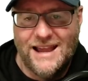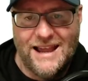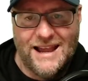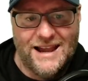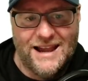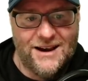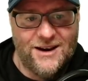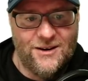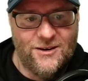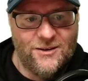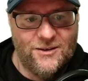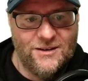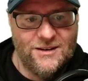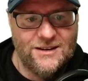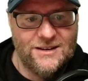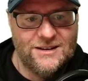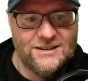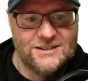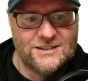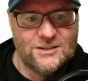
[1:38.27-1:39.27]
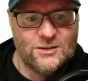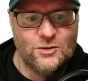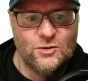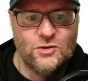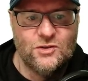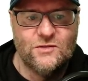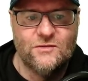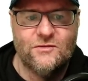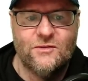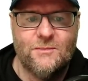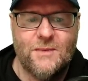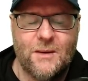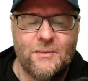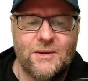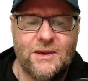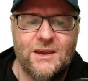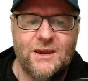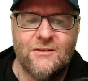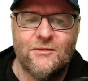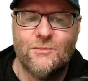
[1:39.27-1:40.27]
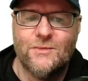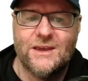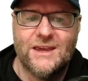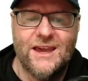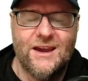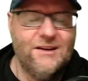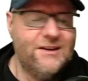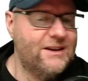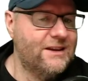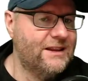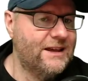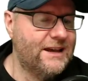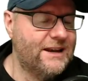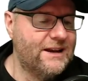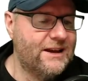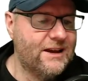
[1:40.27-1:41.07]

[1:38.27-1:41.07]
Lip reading: our solution from up here from the calculator.